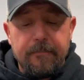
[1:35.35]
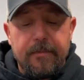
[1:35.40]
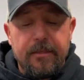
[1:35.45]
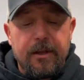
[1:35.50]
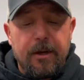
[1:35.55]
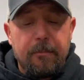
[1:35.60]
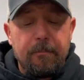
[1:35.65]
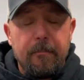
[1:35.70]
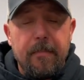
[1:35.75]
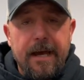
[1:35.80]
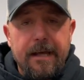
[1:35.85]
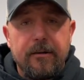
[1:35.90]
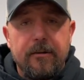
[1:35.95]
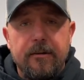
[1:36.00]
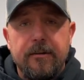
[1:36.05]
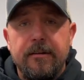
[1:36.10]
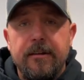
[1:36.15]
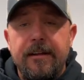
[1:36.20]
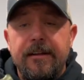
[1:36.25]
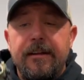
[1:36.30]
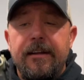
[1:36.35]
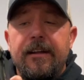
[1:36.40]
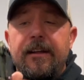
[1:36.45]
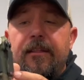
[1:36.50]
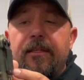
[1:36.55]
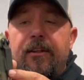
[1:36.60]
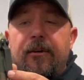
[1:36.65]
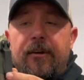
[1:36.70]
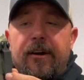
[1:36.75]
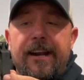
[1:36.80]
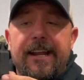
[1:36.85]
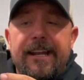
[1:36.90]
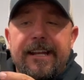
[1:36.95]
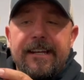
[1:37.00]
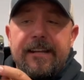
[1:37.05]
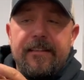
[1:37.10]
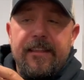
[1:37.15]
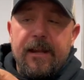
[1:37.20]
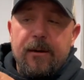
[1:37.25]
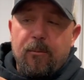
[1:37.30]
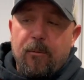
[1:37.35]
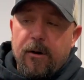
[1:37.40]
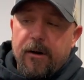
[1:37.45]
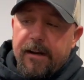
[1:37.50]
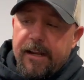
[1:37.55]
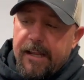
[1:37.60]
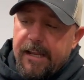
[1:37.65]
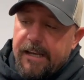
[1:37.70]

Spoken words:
They're metal. They work